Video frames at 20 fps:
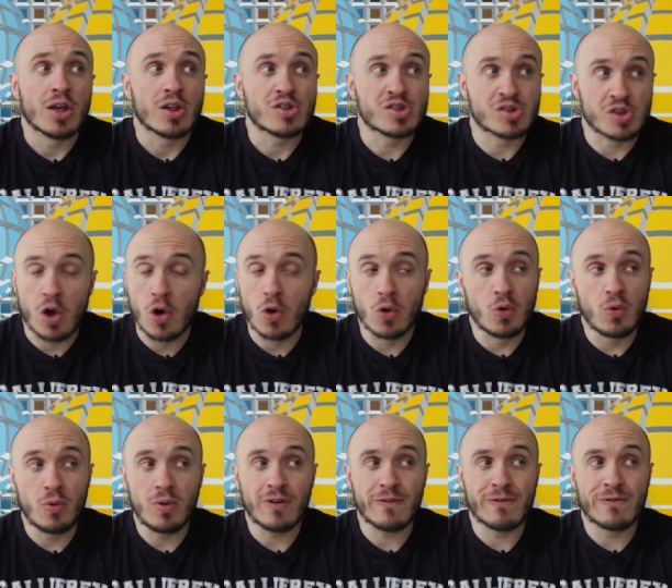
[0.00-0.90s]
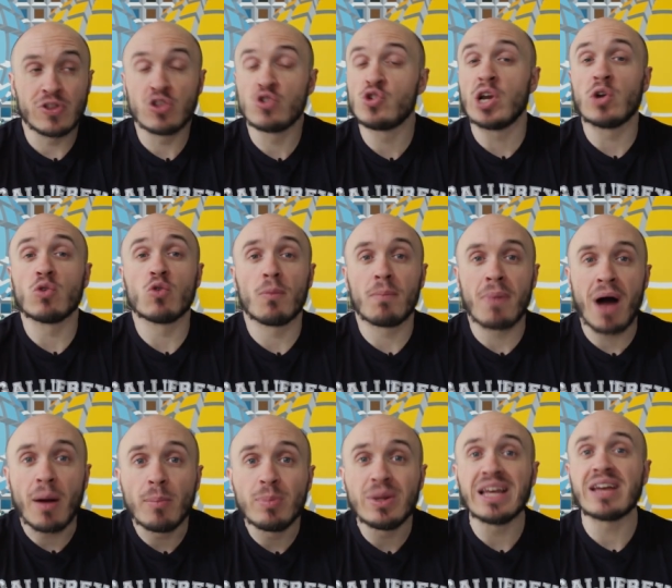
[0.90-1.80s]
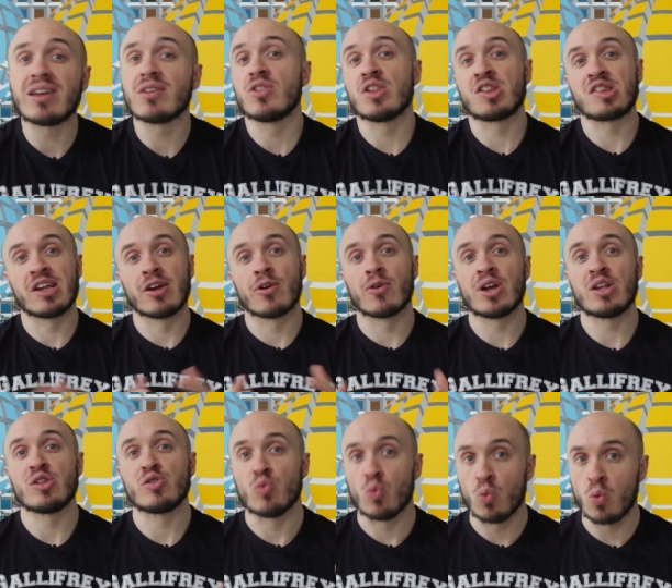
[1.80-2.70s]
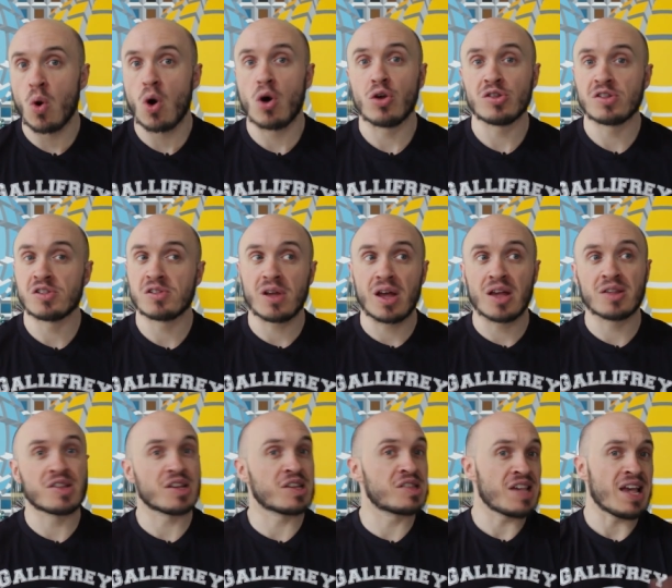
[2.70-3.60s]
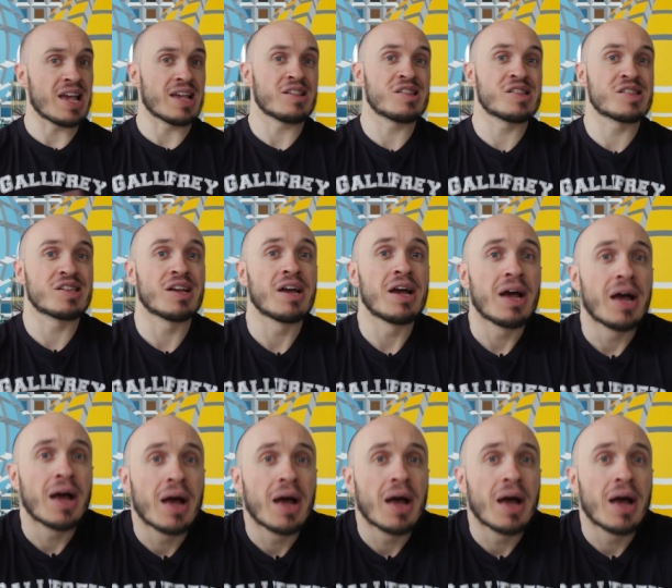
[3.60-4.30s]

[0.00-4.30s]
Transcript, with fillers: So, for the general public, the series was a success.